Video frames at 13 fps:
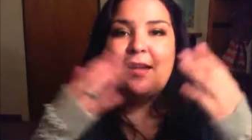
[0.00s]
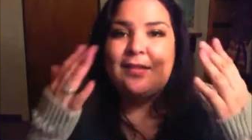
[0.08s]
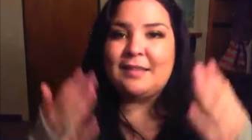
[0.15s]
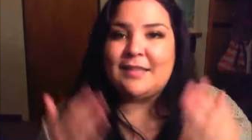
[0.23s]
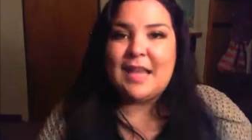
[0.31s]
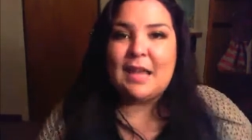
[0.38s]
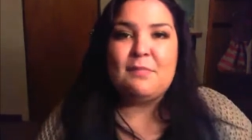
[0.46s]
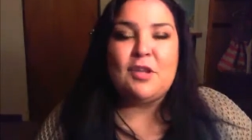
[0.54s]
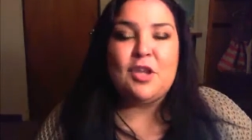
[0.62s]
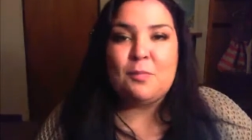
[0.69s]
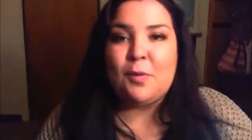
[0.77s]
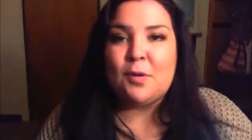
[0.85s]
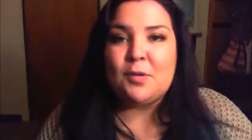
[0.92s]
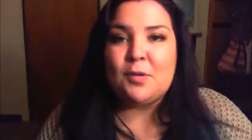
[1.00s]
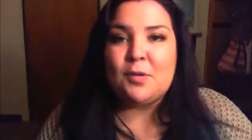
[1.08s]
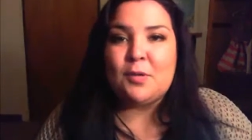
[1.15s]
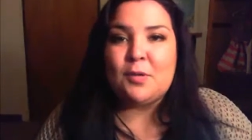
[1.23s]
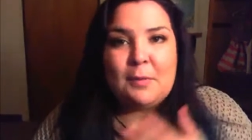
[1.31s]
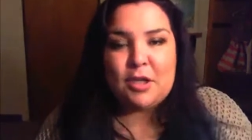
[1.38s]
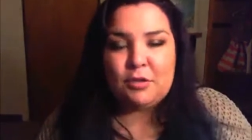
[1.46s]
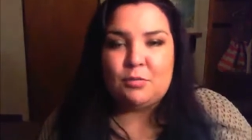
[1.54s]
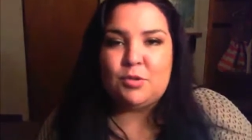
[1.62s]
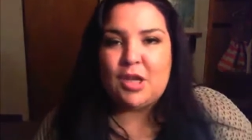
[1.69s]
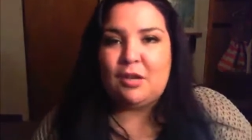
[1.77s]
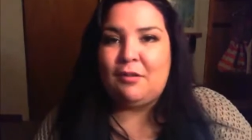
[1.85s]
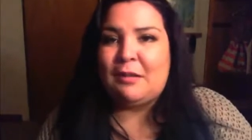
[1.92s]
the same thing you posted on my
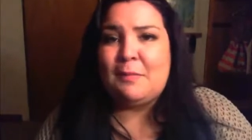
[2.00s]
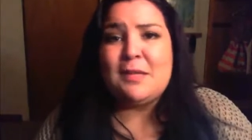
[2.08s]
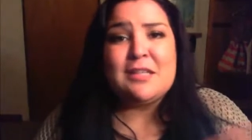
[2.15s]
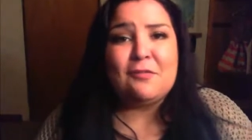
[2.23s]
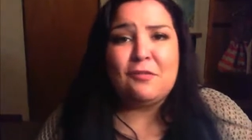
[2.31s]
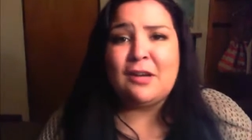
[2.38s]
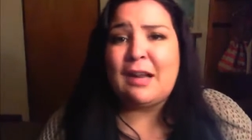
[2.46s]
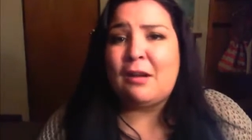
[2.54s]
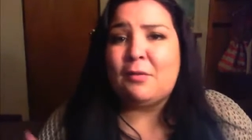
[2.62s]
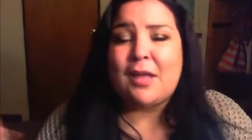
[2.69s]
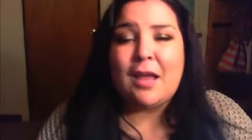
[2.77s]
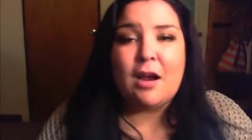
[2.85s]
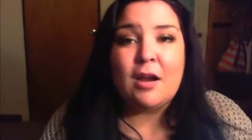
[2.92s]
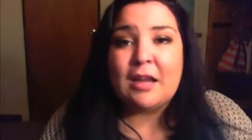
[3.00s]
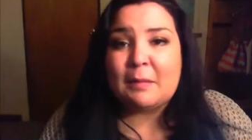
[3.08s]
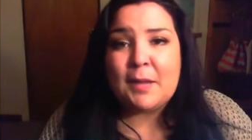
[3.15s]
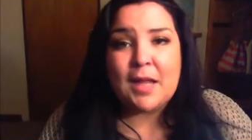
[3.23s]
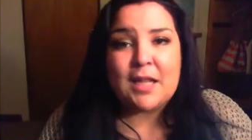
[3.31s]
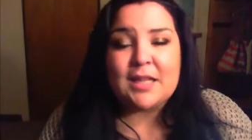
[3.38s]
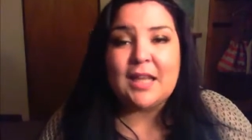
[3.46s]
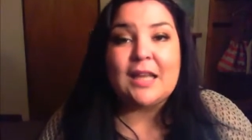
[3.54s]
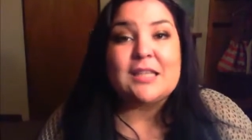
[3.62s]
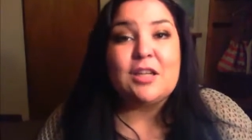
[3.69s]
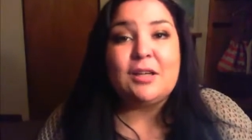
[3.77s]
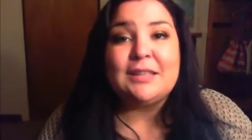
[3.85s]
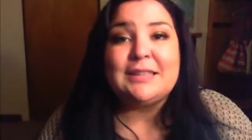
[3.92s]
YouTube channel. It could be different, I don't care, it could be anything.
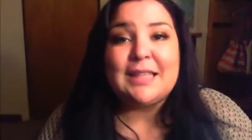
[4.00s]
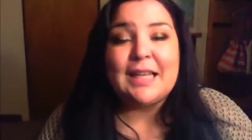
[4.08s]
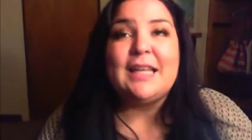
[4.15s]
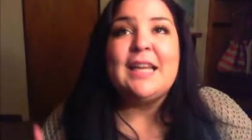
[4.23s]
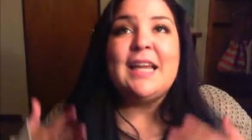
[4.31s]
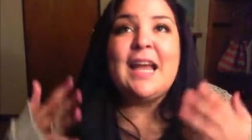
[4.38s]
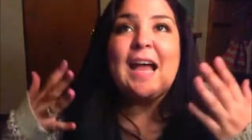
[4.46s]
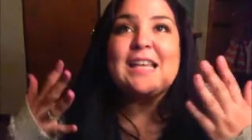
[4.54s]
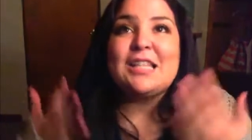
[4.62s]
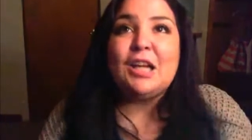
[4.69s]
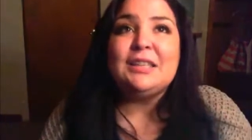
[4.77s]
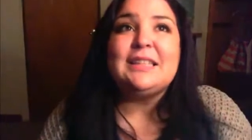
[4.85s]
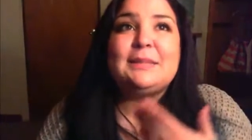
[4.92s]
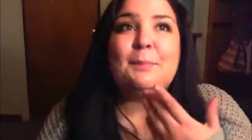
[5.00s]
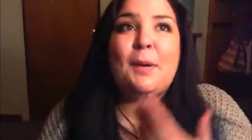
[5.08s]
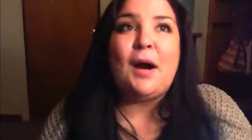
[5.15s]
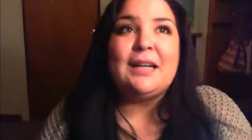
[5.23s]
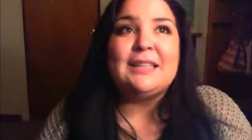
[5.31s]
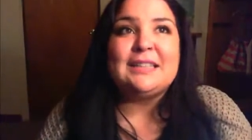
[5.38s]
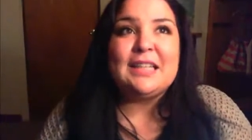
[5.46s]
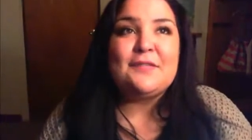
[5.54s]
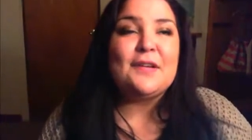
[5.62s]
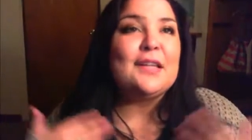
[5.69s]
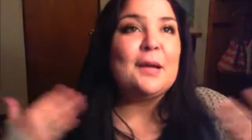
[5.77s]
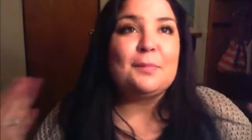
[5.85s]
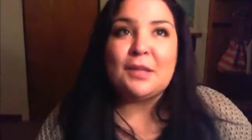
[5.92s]
As long as I said, as long as it's positive
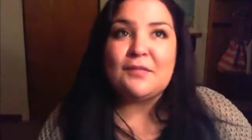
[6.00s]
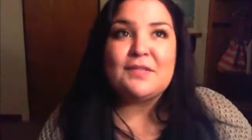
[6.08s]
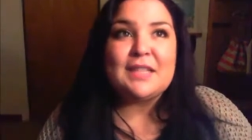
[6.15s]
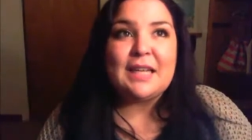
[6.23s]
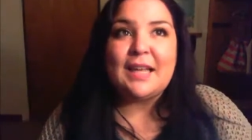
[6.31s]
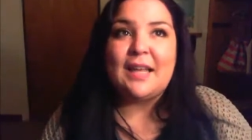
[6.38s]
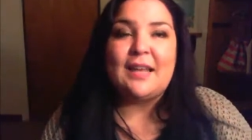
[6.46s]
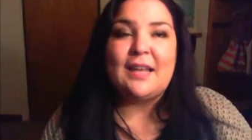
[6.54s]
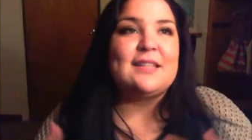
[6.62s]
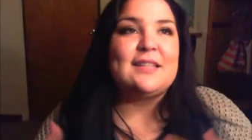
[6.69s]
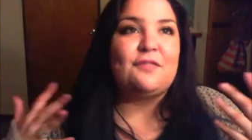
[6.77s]
and uplifting and it's